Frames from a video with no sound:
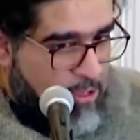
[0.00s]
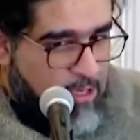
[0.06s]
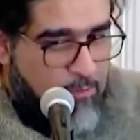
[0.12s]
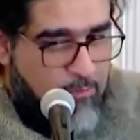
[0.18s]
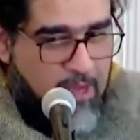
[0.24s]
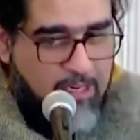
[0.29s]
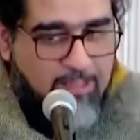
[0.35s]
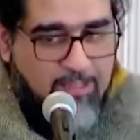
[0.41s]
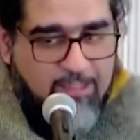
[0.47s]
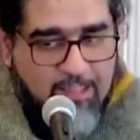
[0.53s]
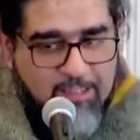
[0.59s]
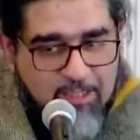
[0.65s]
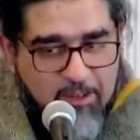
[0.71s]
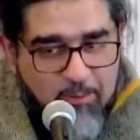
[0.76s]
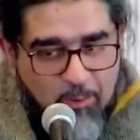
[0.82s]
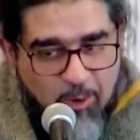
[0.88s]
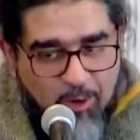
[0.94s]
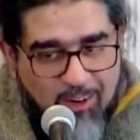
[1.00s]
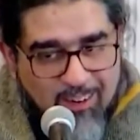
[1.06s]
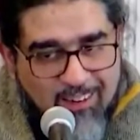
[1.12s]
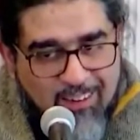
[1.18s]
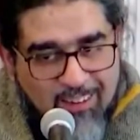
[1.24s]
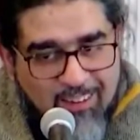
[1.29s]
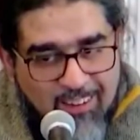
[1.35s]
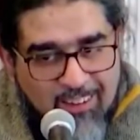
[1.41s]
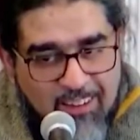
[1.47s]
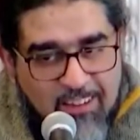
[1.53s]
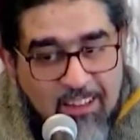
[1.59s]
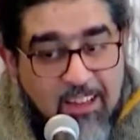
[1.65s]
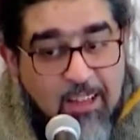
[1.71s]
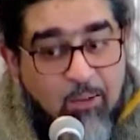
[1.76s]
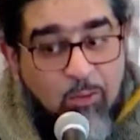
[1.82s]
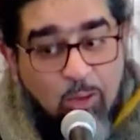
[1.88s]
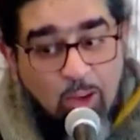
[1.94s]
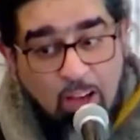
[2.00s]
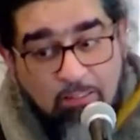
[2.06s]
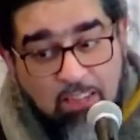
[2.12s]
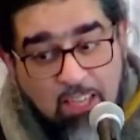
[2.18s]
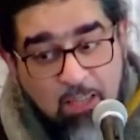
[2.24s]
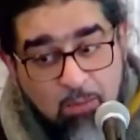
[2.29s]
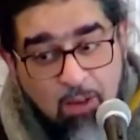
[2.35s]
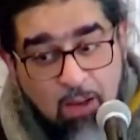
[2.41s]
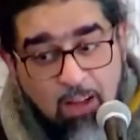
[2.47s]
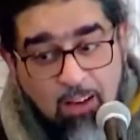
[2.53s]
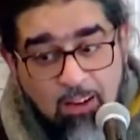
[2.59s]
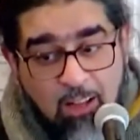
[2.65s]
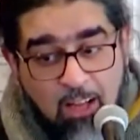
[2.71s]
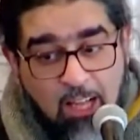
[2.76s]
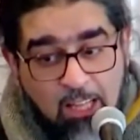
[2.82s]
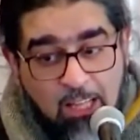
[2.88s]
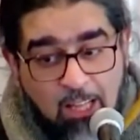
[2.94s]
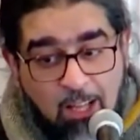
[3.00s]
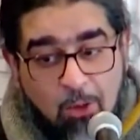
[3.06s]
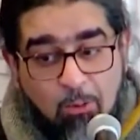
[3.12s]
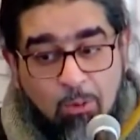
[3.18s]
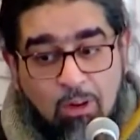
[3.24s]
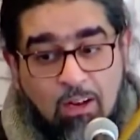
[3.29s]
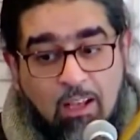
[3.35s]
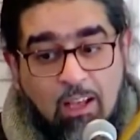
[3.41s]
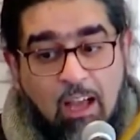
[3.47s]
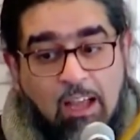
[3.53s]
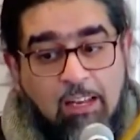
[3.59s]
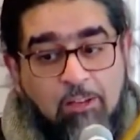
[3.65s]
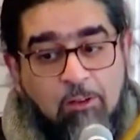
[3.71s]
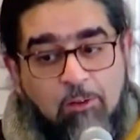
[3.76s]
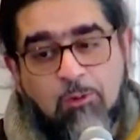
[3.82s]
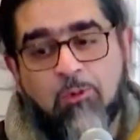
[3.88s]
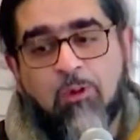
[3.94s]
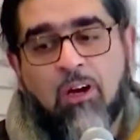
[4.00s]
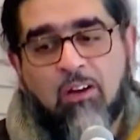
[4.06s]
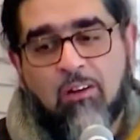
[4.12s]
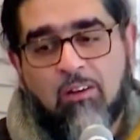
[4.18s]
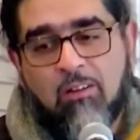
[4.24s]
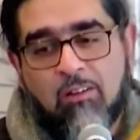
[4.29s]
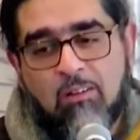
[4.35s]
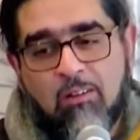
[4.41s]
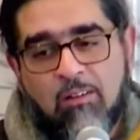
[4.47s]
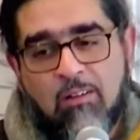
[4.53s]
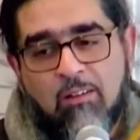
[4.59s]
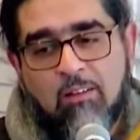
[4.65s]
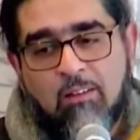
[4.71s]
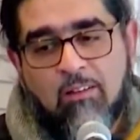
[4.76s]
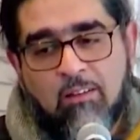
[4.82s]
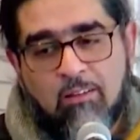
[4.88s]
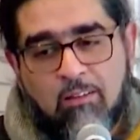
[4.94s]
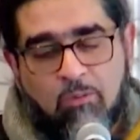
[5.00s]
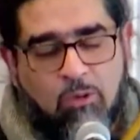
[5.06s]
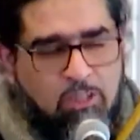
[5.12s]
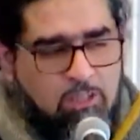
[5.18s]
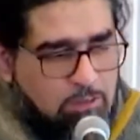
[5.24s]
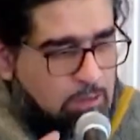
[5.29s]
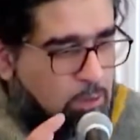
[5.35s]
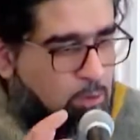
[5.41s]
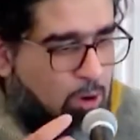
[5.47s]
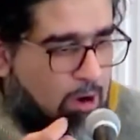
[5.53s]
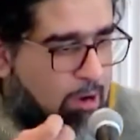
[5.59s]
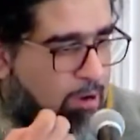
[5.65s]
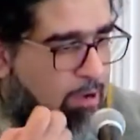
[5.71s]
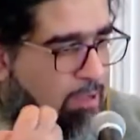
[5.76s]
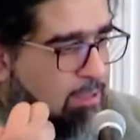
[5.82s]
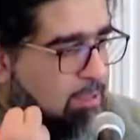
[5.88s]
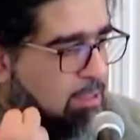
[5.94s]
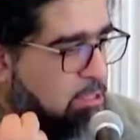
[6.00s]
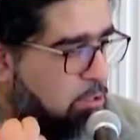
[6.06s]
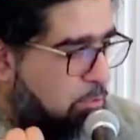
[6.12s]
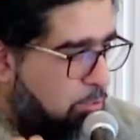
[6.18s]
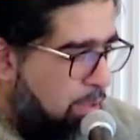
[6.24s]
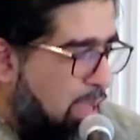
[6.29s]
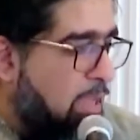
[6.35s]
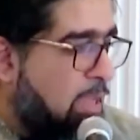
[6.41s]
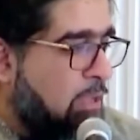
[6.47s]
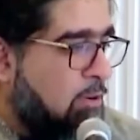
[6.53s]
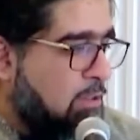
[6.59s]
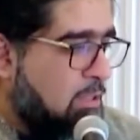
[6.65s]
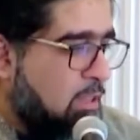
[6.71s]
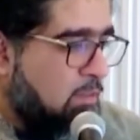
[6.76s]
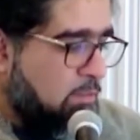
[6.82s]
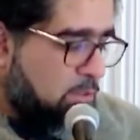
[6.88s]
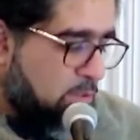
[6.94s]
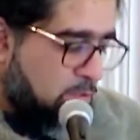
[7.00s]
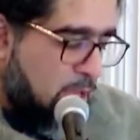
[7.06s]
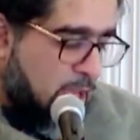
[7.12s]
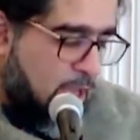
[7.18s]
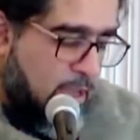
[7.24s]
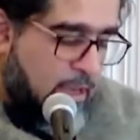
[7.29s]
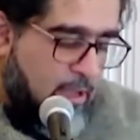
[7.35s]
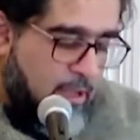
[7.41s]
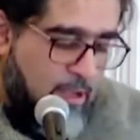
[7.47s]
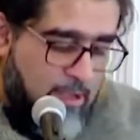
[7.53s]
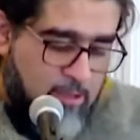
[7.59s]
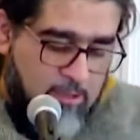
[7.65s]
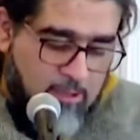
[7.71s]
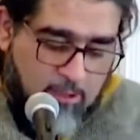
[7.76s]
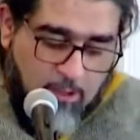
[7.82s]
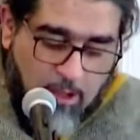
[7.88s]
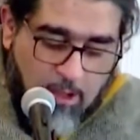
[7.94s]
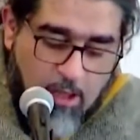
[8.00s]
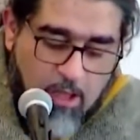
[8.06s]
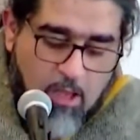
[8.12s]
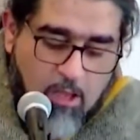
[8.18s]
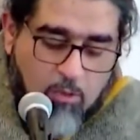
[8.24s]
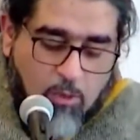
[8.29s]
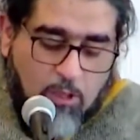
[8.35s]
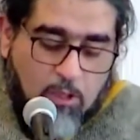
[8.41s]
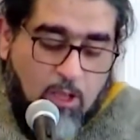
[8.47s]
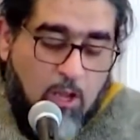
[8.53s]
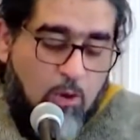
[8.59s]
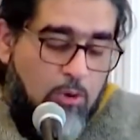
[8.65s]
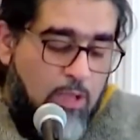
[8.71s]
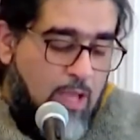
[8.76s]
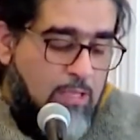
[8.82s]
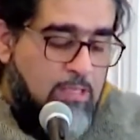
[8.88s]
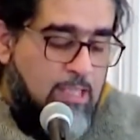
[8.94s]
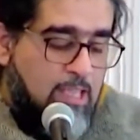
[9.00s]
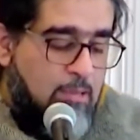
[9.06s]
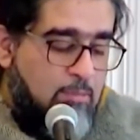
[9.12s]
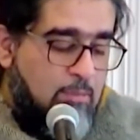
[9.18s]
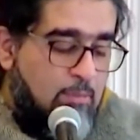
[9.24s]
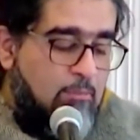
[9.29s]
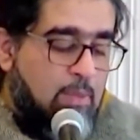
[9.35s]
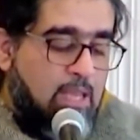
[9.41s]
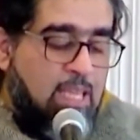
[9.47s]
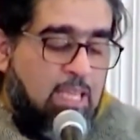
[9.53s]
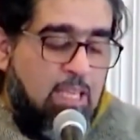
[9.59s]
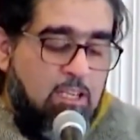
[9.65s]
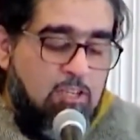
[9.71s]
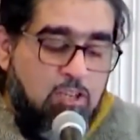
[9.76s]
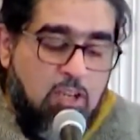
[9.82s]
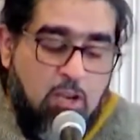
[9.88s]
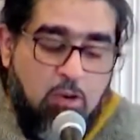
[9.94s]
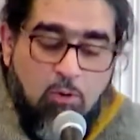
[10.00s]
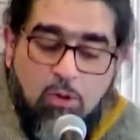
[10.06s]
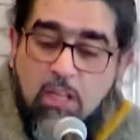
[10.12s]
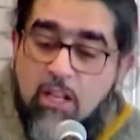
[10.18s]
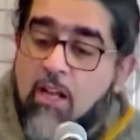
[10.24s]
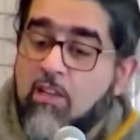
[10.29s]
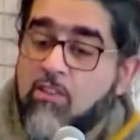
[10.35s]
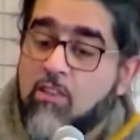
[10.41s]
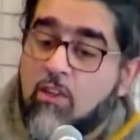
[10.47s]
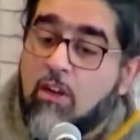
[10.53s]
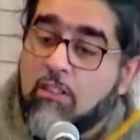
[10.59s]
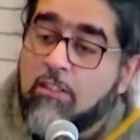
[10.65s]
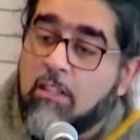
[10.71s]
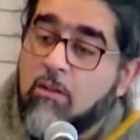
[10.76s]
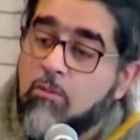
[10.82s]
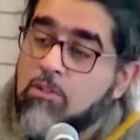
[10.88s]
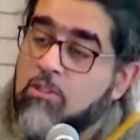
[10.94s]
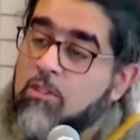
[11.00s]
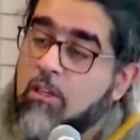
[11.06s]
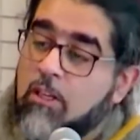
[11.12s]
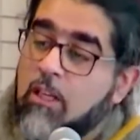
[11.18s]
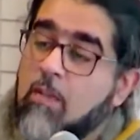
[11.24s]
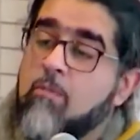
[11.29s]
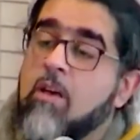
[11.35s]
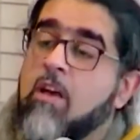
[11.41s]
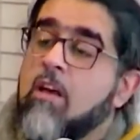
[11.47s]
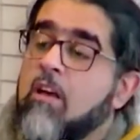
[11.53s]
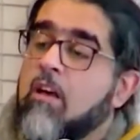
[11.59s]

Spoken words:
come back to that same word. If you have iman, Allah will guide you to haqq. What is required is that you peg yourself to la ilaha illallah. Wallahu yahdi man yasha'u ila siratil mustaqim.